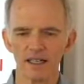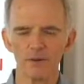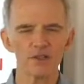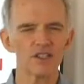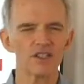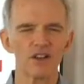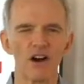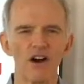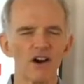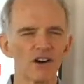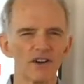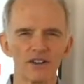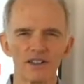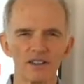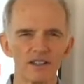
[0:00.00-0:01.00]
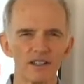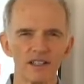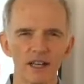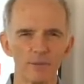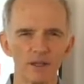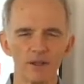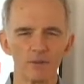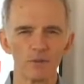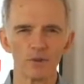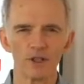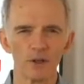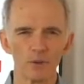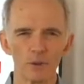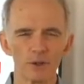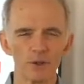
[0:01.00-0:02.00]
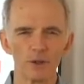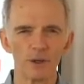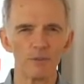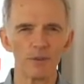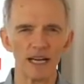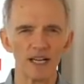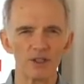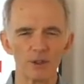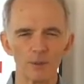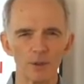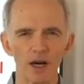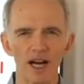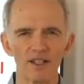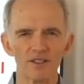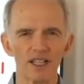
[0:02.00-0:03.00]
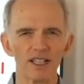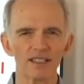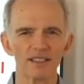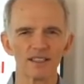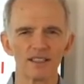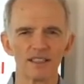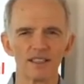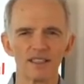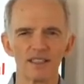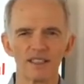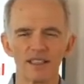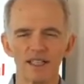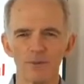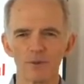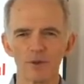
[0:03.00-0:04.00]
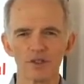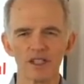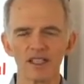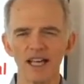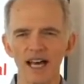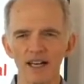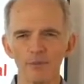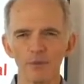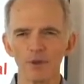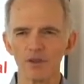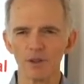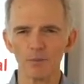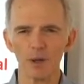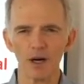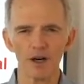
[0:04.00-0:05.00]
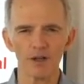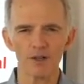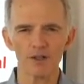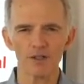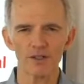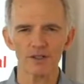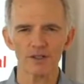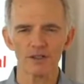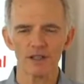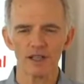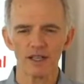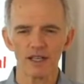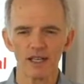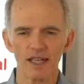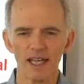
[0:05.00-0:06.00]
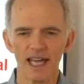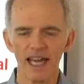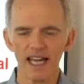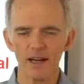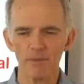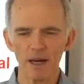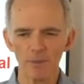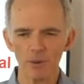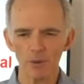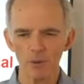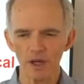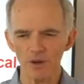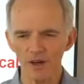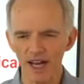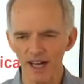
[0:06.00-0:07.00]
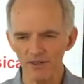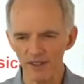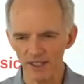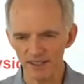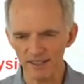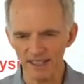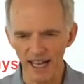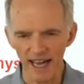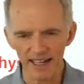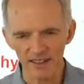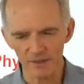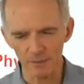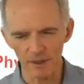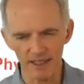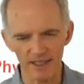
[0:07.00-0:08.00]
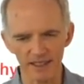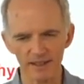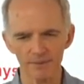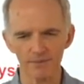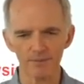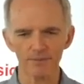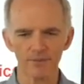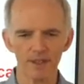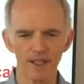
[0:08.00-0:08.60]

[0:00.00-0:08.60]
it was just hard. I mean, you know, we're doing a major project. Um, there's a lot of moving parts. And I remember we were having a status meeting